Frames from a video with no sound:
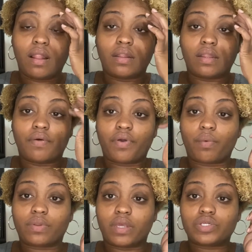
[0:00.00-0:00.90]
love-hate
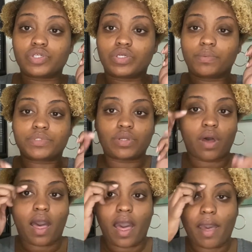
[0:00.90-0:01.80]
relationship. So
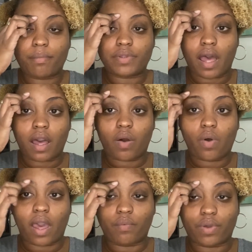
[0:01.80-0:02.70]
I am not
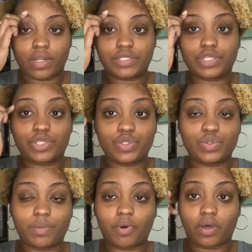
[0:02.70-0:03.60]
quite ready to do
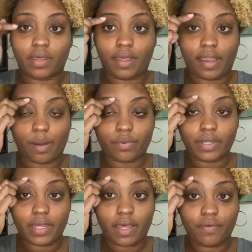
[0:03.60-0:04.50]
them on camera
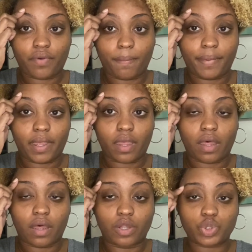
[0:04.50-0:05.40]
yet, if I'm being
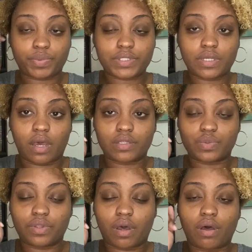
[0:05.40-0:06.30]
100% honest
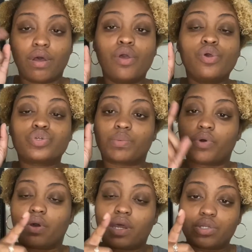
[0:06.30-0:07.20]
with y'all. So I'm
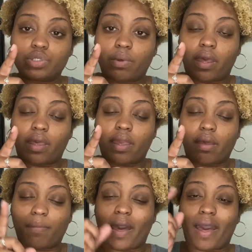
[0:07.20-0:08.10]
gonna go ahead and do my,
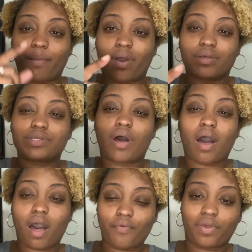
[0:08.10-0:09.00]
my eyebrows
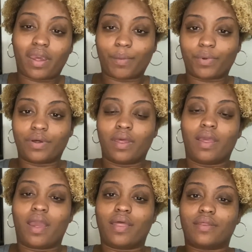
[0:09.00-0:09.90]
off camera,
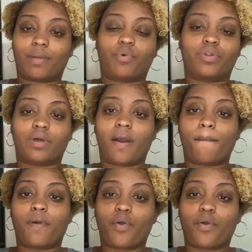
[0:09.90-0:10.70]
and then I'm gonna come